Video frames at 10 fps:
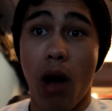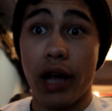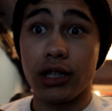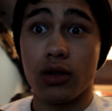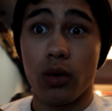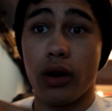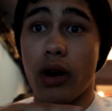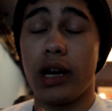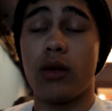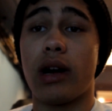my story or
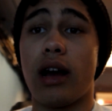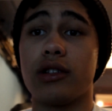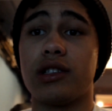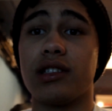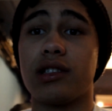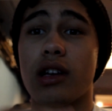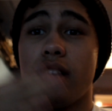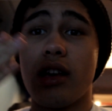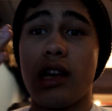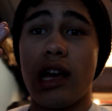anyone else's,
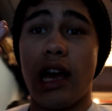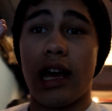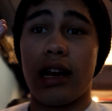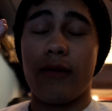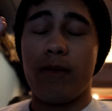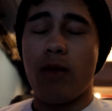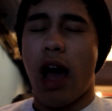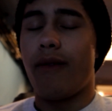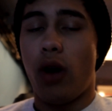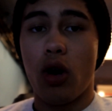and
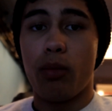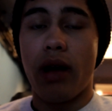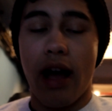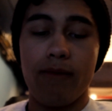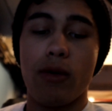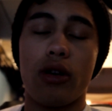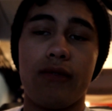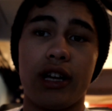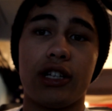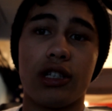have hope, have
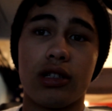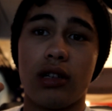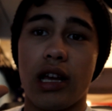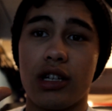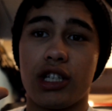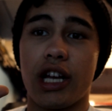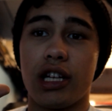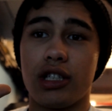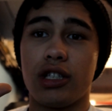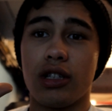motivation, and
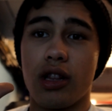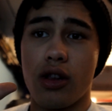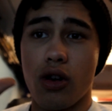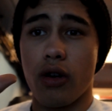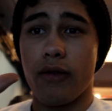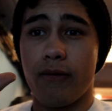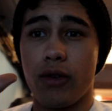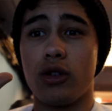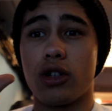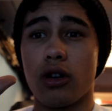change your
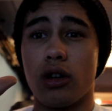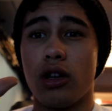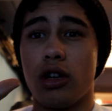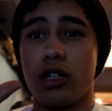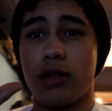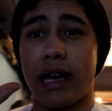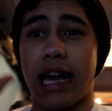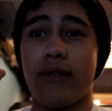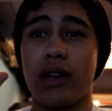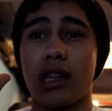future to make
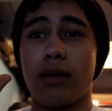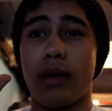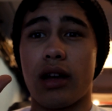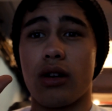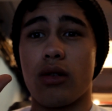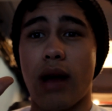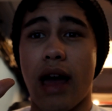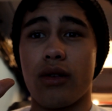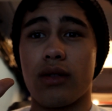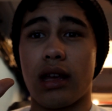everything better,
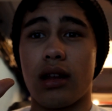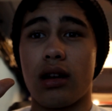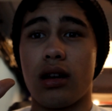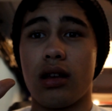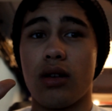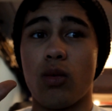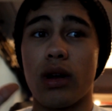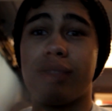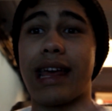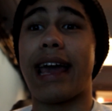rather than
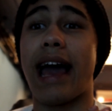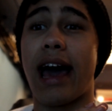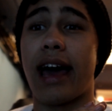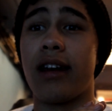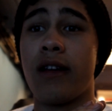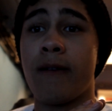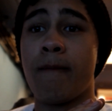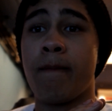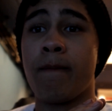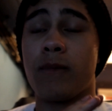what they had
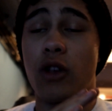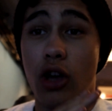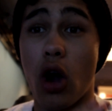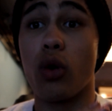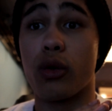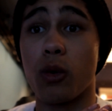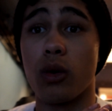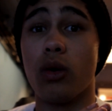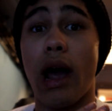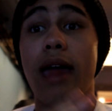to go
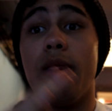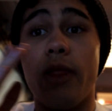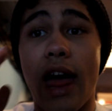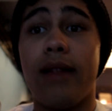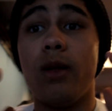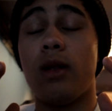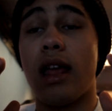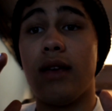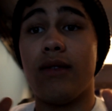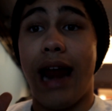through, and then
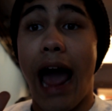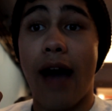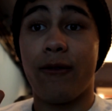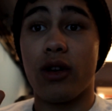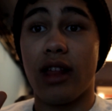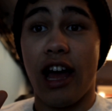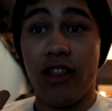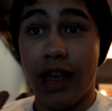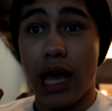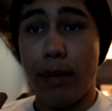even after that
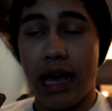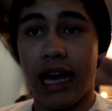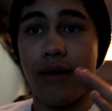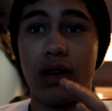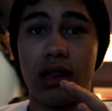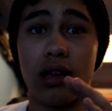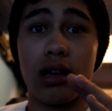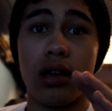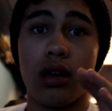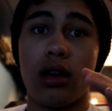they make everything